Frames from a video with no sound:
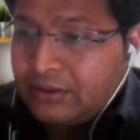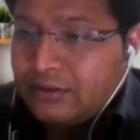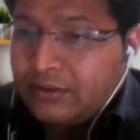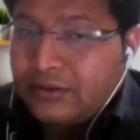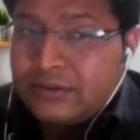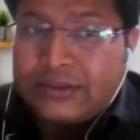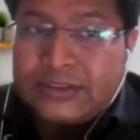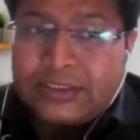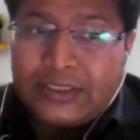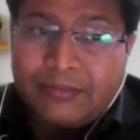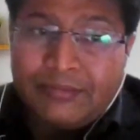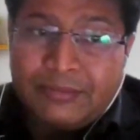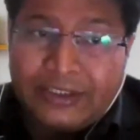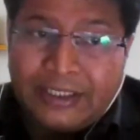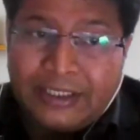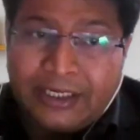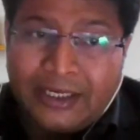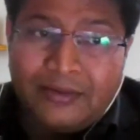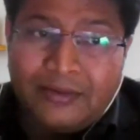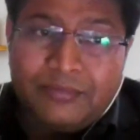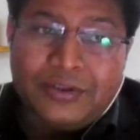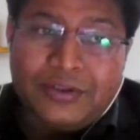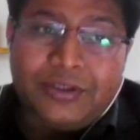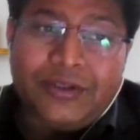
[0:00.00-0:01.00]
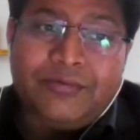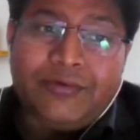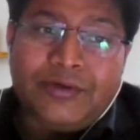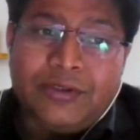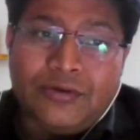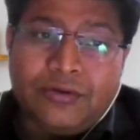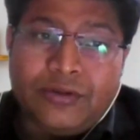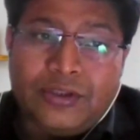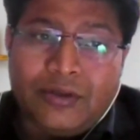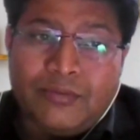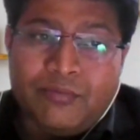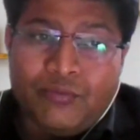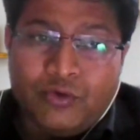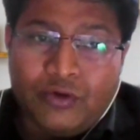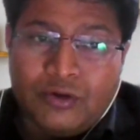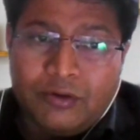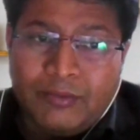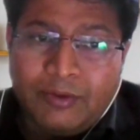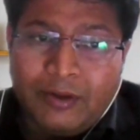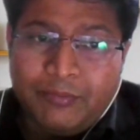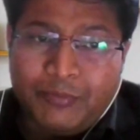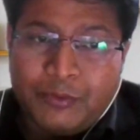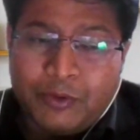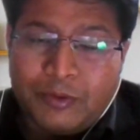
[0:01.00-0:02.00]
sometime even on the
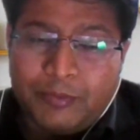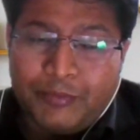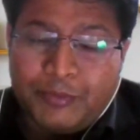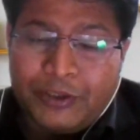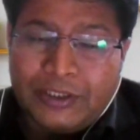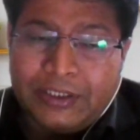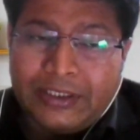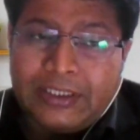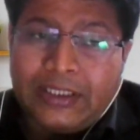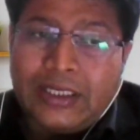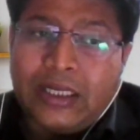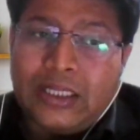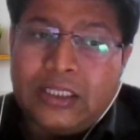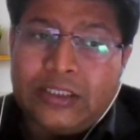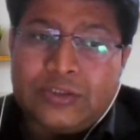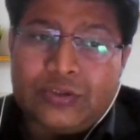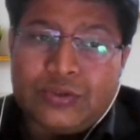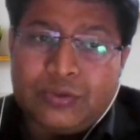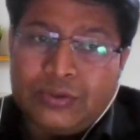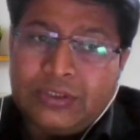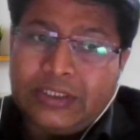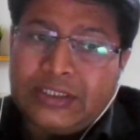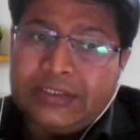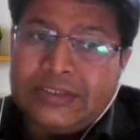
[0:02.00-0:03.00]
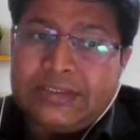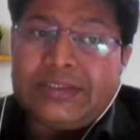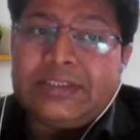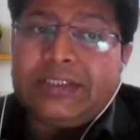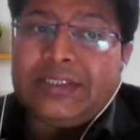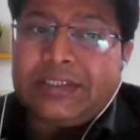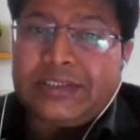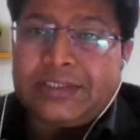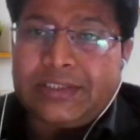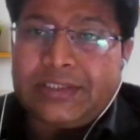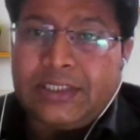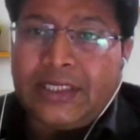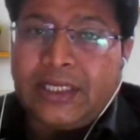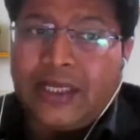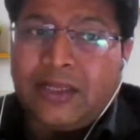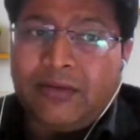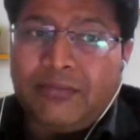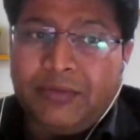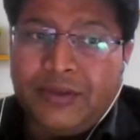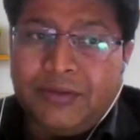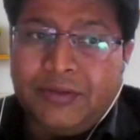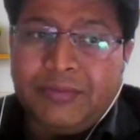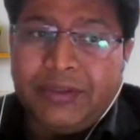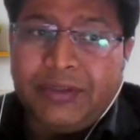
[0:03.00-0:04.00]
movable property also the restriction can
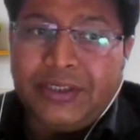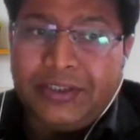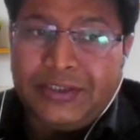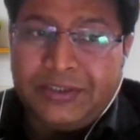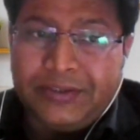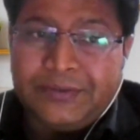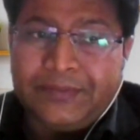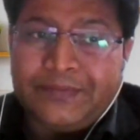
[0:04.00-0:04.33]
be made.